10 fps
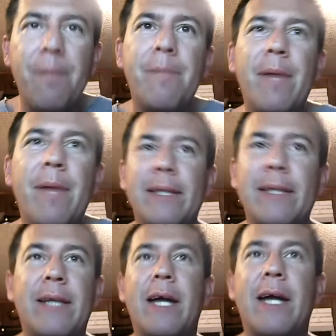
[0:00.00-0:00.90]

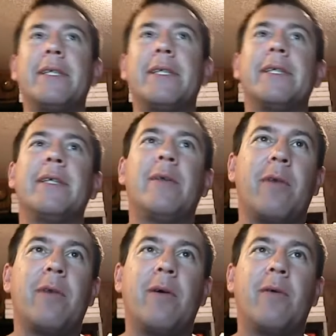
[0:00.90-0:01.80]
many nationally
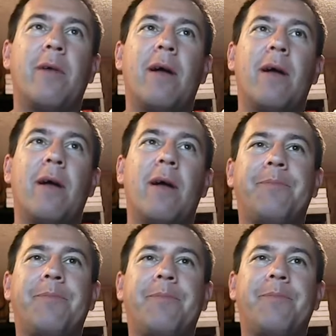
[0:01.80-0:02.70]
don't know Grijalva.